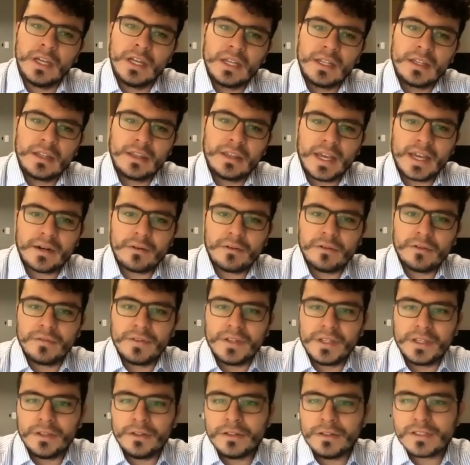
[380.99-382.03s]
That will be
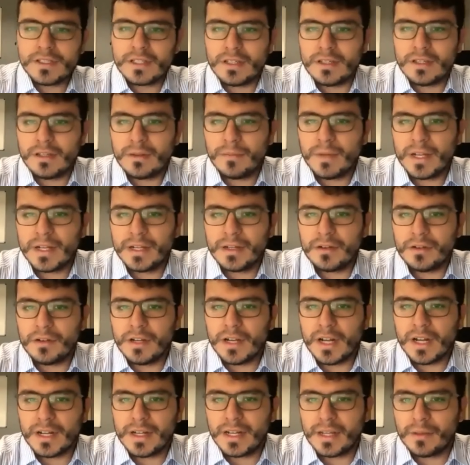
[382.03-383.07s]
used by the
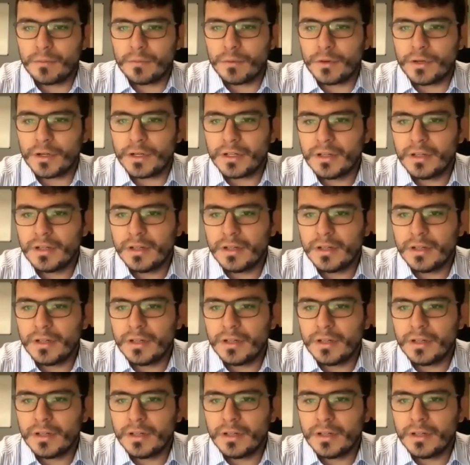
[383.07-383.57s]
neural network.